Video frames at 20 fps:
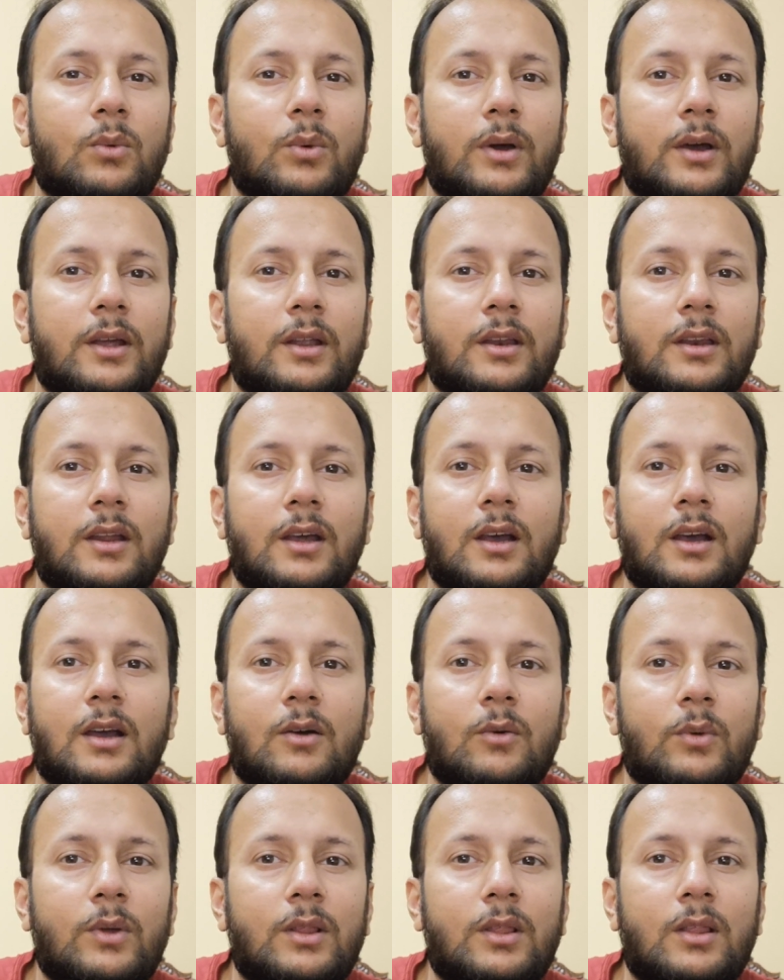when
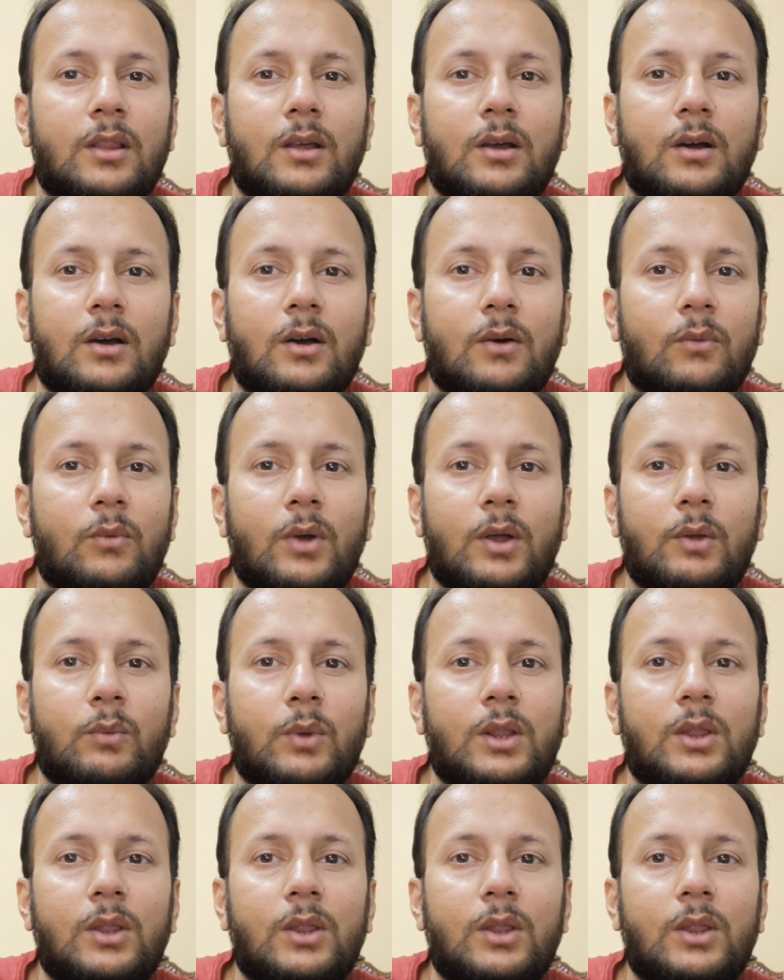uh, when the when,